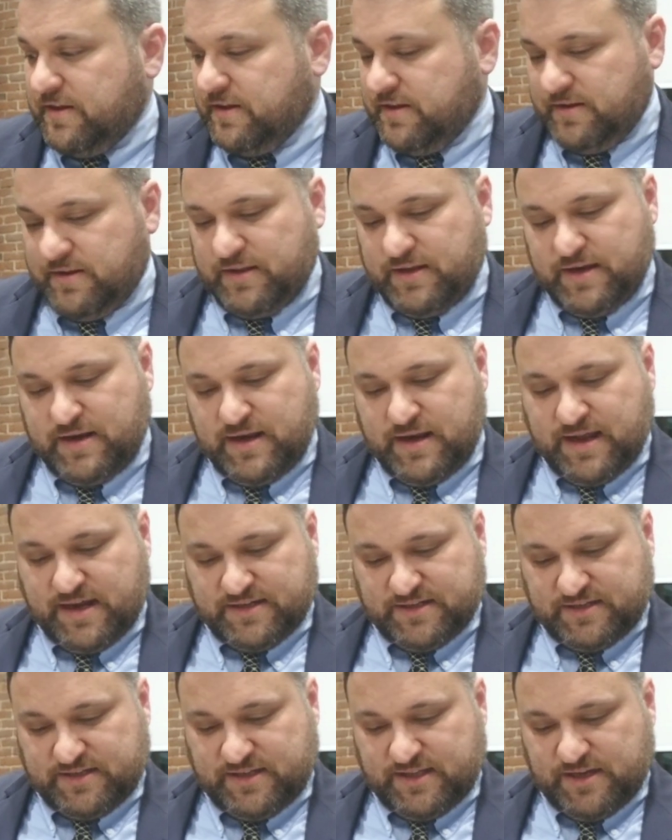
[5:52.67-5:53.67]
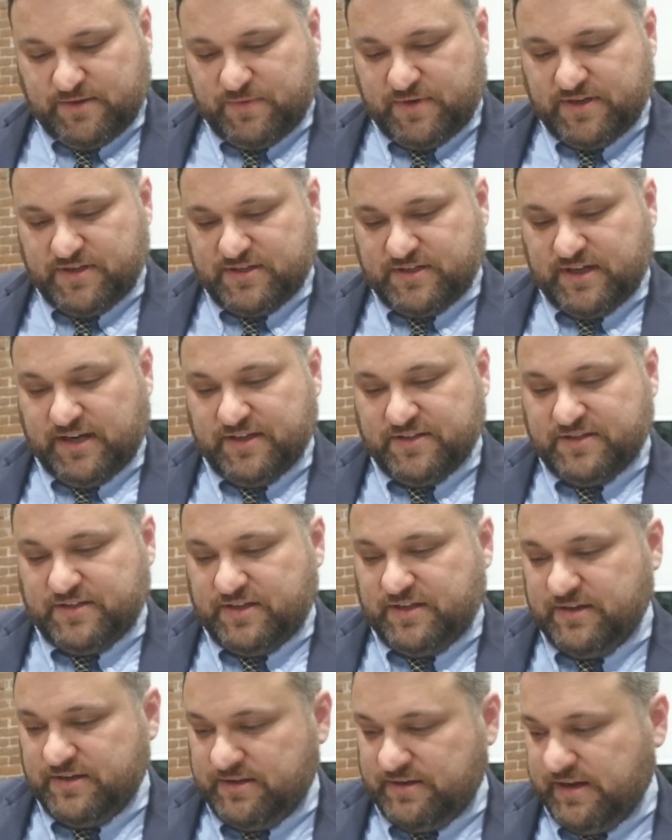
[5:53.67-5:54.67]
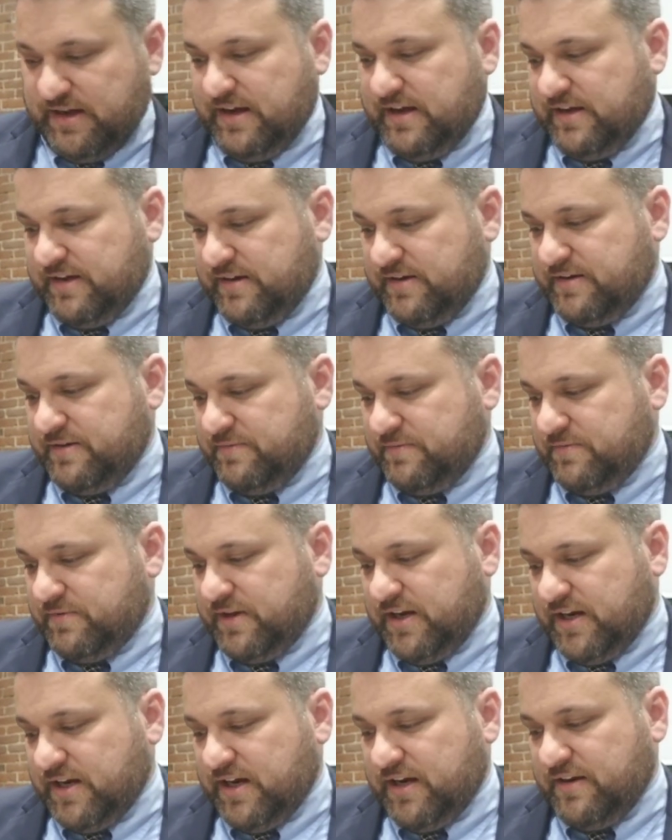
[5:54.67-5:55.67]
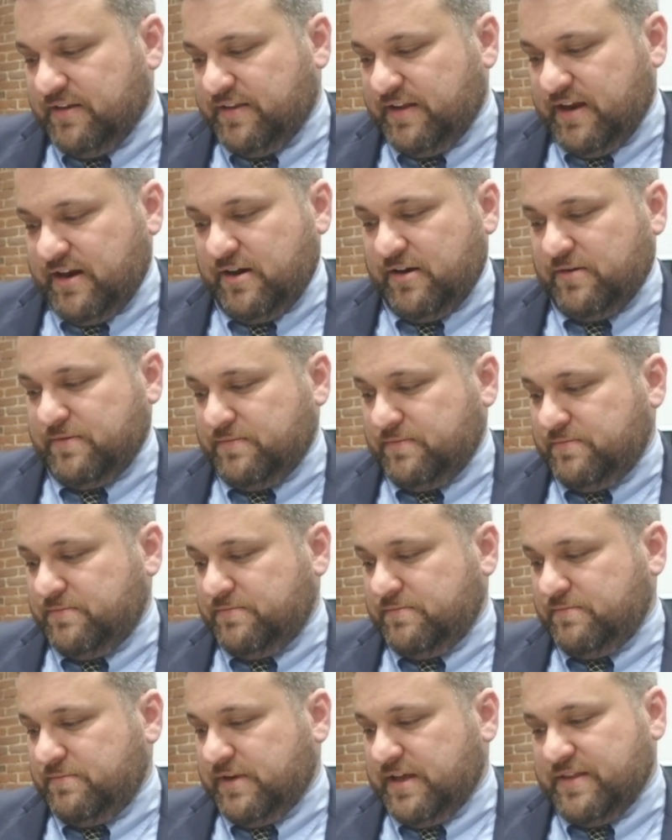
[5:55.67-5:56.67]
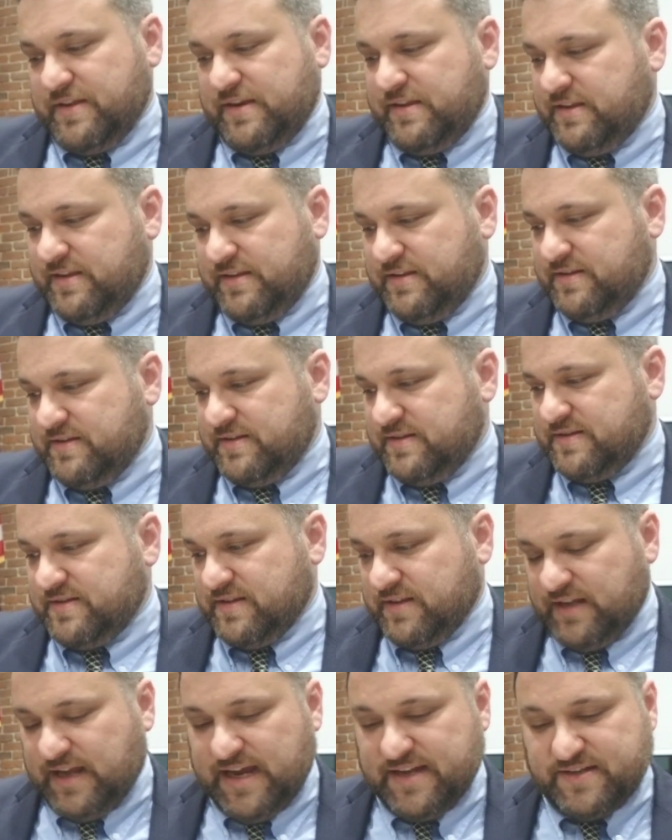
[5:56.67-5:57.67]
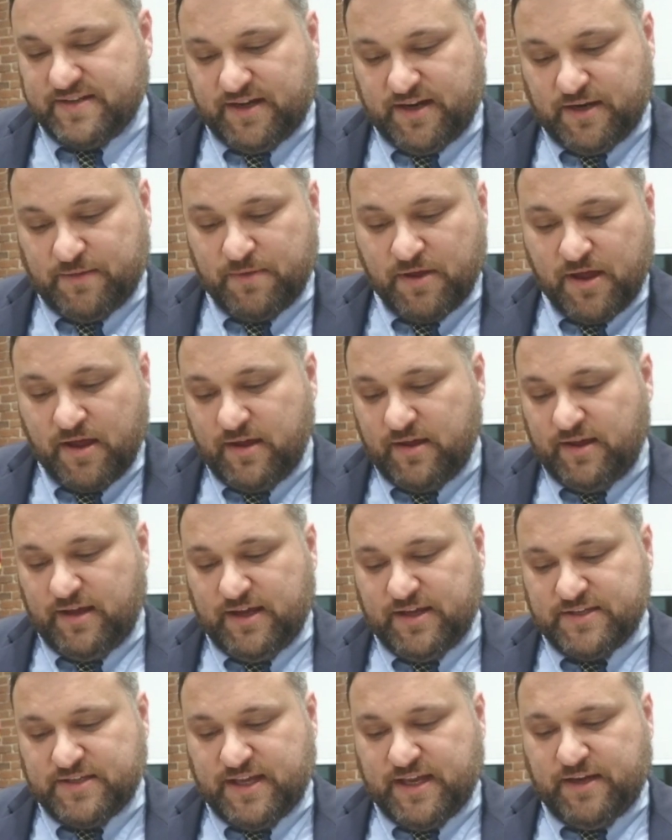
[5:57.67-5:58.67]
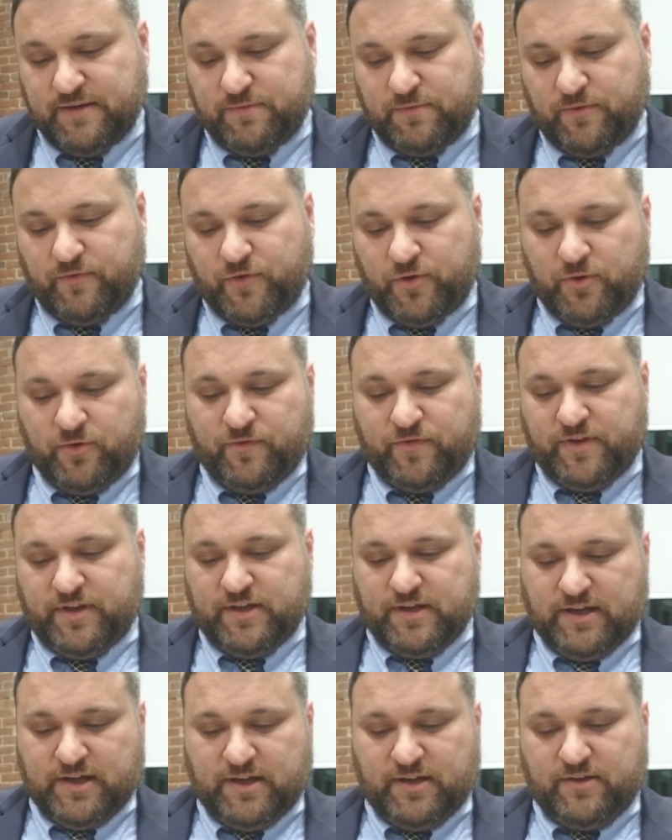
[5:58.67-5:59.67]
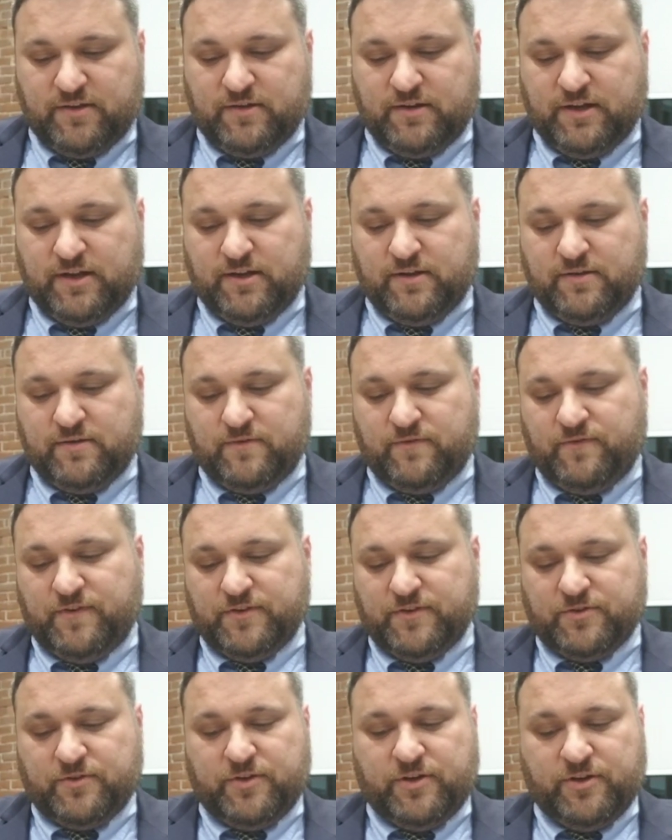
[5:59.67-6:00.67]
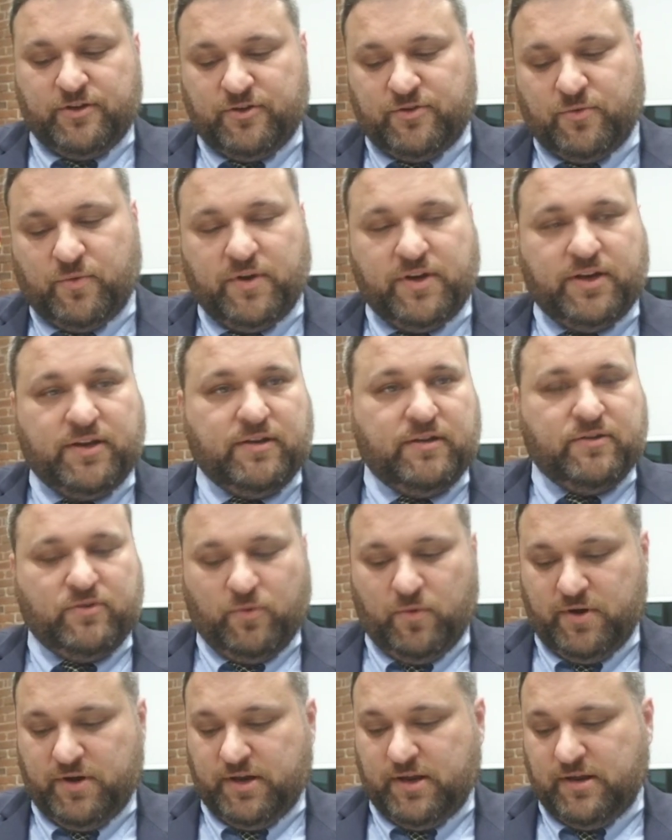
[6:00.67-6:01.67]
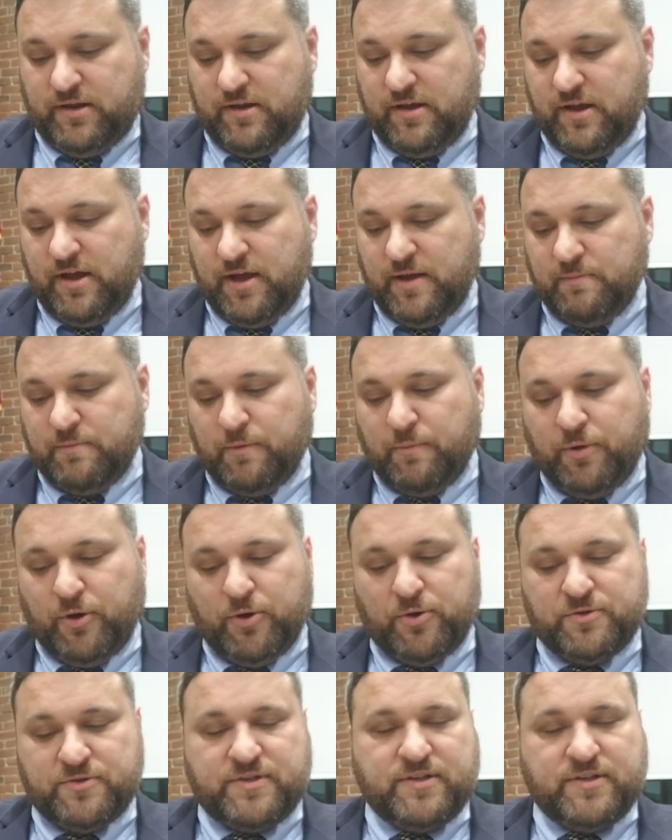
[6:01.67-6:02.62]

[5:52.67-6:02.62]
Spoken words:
the next thing we discussed, and we'll kind of cut it there, this is the last item, is a review of the fiscal year 2020 proposed